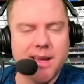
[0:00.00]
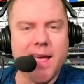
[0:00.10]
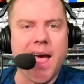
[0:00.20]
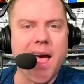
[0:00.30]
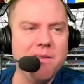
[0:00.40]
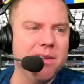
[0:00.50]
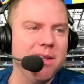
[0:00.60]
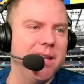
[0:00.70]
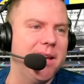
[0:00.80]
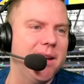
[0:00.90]

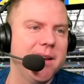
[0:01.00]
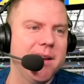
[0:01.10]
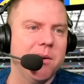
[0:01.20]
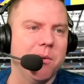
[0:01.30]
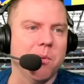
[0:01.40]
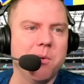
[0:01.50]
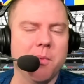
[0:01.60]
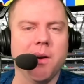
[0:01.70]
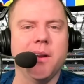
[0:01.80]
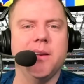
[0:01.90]
heavily
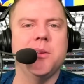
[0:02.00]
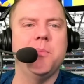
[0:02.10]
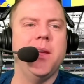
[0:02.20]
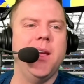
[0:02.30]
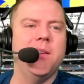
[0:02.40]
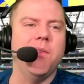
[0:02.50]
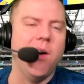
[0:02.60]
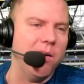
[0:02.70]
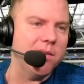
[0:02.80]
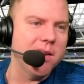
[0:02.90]
rumored to be
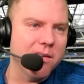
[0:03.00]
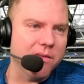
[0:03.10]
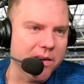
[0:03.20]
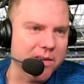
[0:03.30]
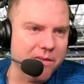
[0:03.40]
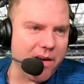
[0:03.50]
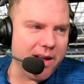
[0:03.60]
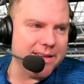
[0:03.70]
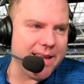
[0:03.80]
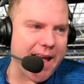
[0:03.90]
involved for
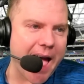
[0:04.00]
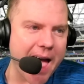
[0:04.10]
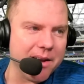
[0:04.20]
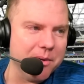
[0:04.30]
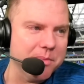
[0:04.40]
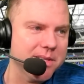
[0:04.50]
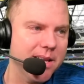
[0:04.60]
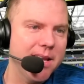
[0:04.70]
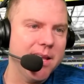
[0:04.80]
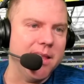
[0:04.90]
Davante Adams.
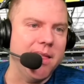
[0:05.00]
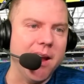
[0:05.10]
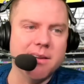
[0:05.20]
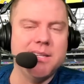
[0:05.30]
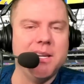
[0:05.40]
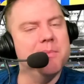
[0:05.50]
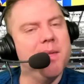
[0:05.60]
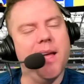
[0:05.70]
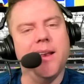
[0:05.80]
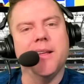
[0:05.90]
They're a team
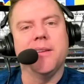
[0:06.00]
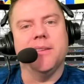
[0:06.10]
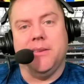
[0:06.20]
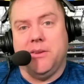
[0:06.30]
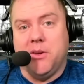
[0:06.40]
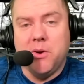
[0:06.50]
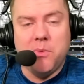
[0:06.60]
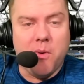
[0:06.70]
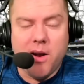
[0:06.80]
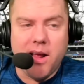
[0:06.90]
that could
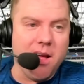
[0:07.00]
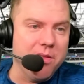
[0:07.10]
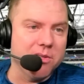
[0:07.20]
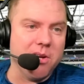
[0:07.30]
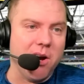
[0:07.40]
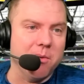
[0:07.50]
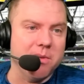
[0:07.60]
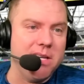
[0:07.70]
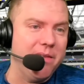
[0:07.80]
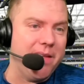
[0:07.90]
want another star
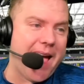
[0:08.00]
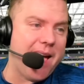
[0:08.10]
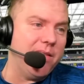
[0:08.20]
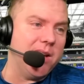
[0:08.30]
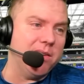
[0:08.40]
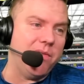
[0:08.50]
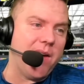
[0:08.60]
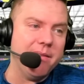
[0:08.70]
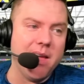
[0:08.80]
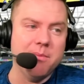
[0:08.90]
receiver. They have lost
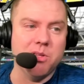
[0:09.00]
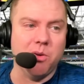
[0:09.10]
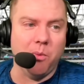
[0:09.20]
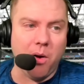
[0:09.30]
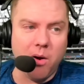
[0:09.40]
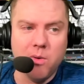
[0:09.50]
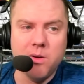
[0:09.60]
5 games in a row,